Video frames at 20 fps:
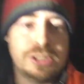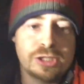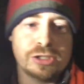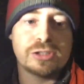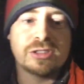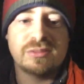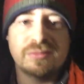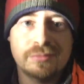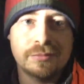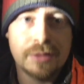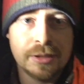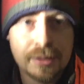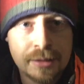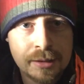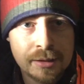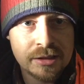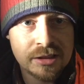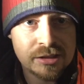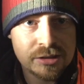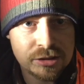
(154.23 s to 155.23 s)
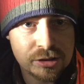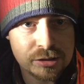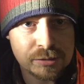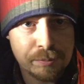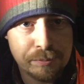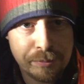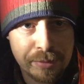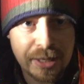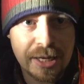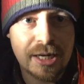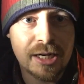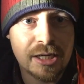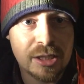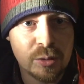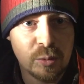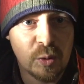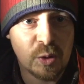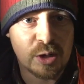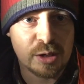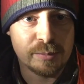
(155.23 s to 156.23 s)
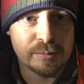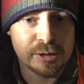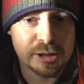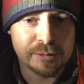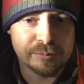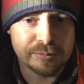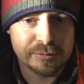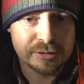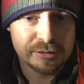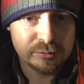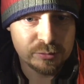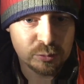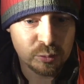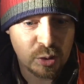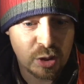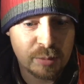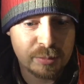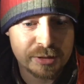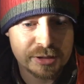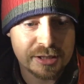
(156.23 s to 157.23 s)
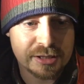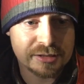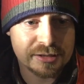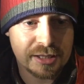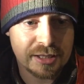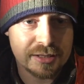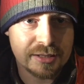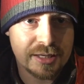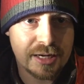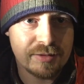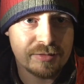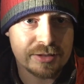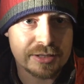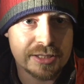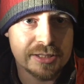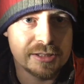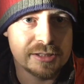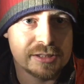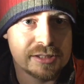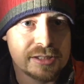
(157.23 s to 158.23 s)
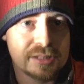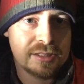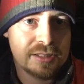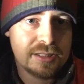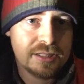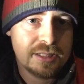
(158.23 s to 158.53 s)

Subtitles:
just barely warmed up, warmer than everything else.